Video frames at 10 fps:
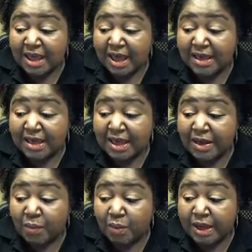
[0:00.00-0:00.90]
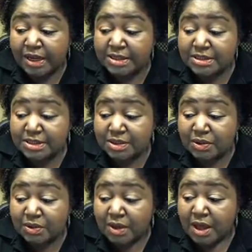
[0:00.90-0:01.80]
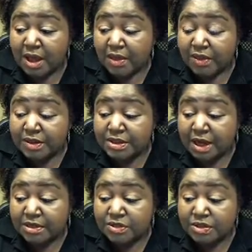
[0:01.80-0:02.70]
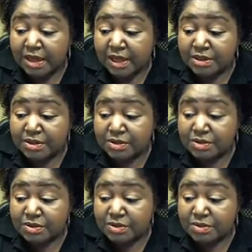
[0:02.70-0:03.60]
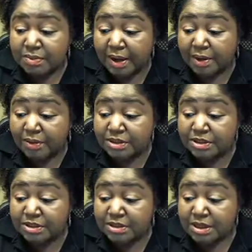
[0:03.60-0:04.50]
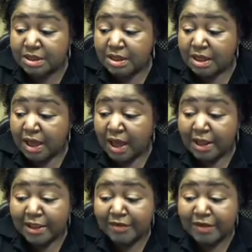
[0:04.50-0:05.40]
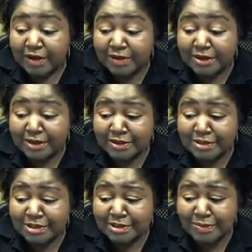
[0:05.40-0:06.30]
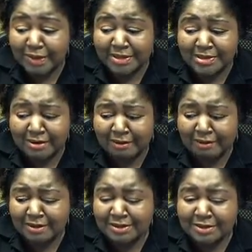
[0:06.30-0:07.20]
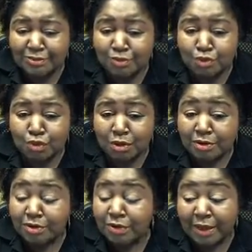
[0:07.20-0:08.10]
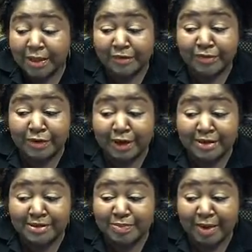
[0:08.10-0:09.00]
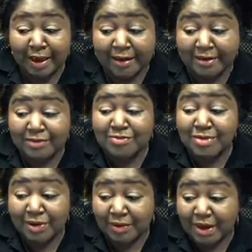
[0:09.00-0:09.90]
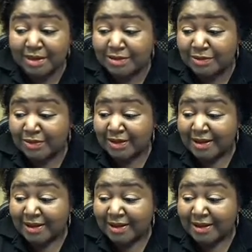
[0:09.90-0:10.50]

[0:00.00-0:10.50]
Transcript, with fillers: I can't wait until the doctor's answers my questions. I love to hear doctor. She's the best. Oh, you know I love you guys back. You know I do.